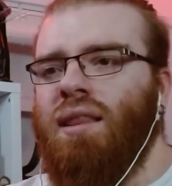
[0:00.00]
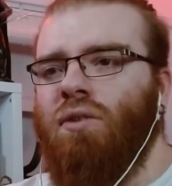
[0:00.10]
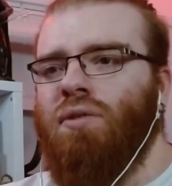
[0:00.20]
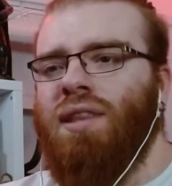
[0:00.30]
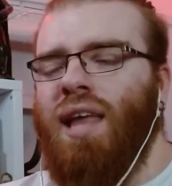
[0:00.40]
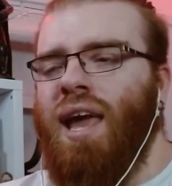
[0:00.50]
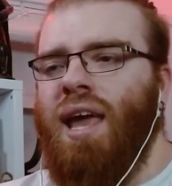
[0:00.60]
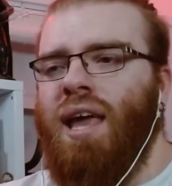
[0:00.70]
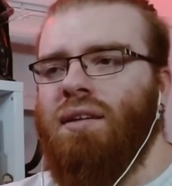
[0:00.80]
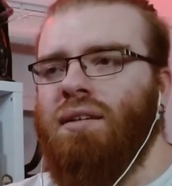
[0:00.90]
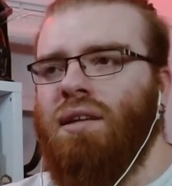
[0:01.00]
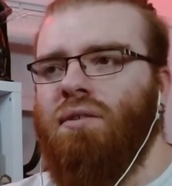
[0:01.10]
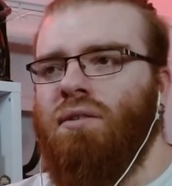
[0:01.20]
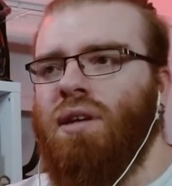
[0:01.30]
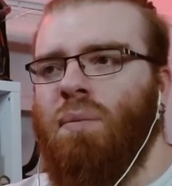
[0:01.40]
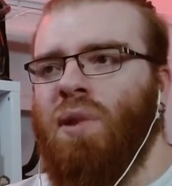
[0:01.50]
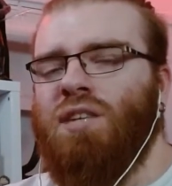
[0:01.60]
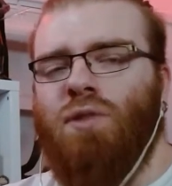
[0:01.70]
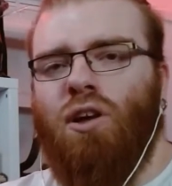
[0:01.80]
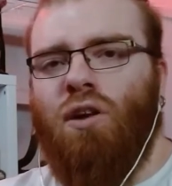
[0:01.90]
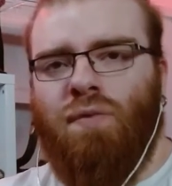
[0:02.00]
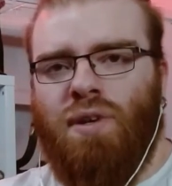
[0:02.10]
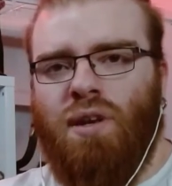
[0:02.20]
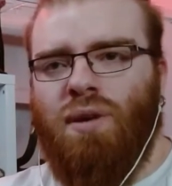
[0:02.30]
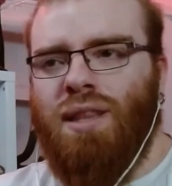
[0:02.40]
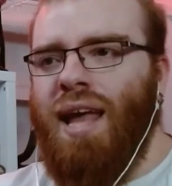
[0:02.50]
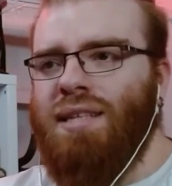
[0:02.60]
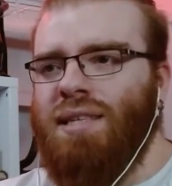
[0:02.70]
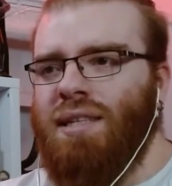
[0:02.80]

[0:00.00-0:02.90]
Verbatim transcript: Now they, in a place with a lot of undeads,